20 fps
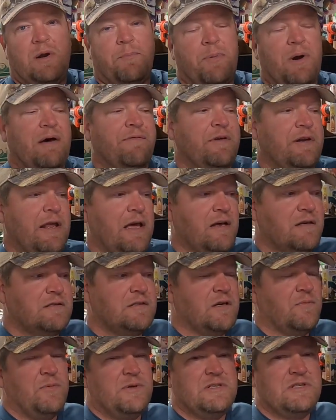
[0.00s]
in the profit now,
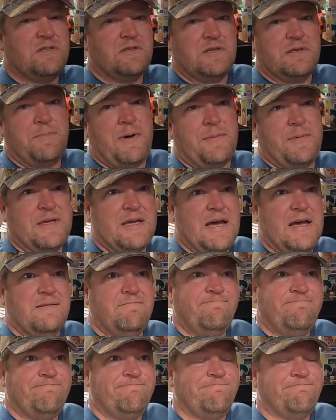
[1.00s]
so we still probably got
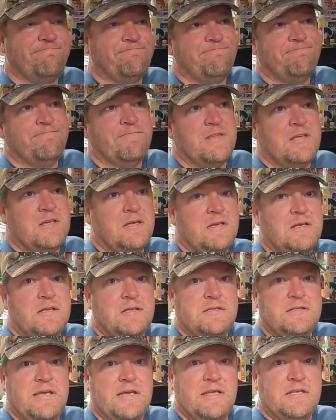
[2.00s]

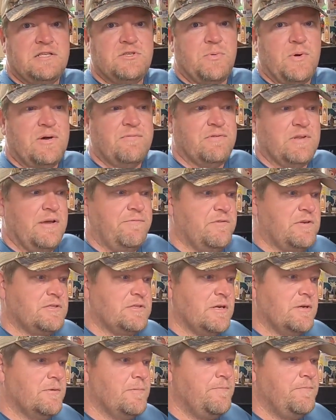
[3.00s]
10, 12 left or
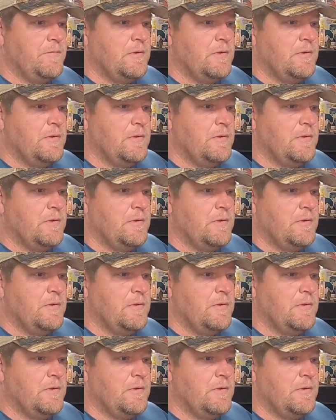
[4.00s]
so.